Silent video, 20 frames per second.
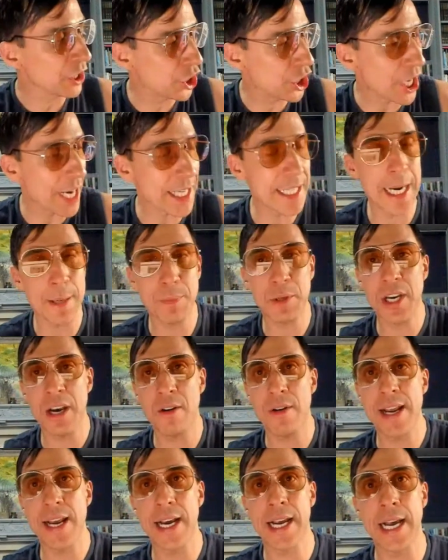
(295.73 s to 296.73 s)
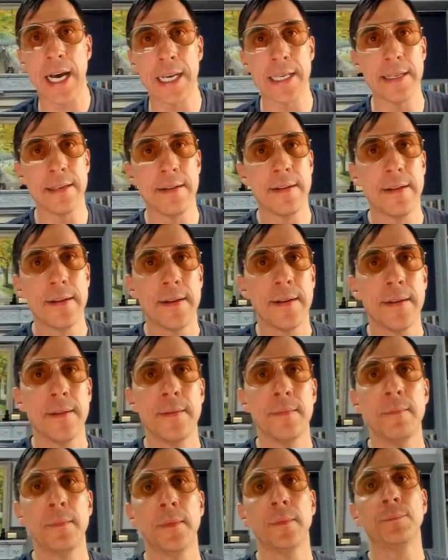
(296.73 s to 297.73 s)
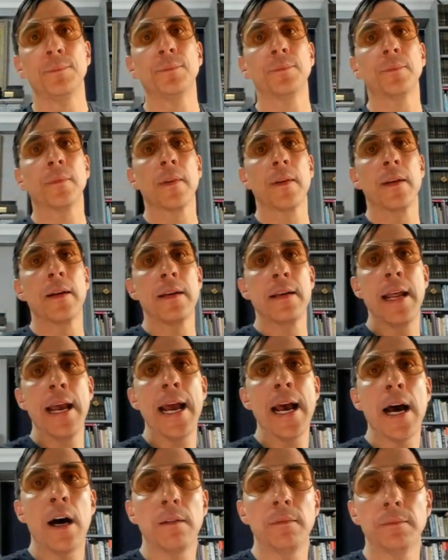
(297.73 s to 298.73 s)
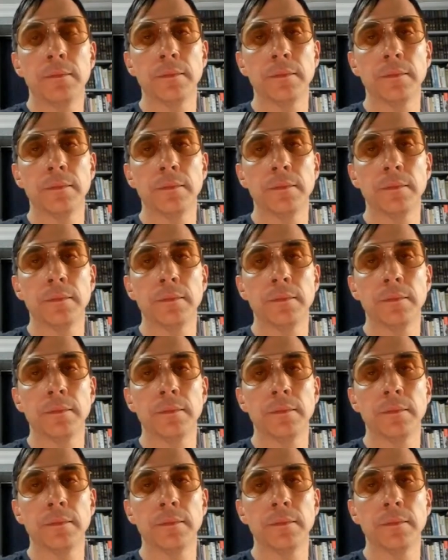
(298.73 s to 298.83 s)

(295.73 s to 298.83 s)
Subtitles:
Shut up, Siri, you cunt. Now,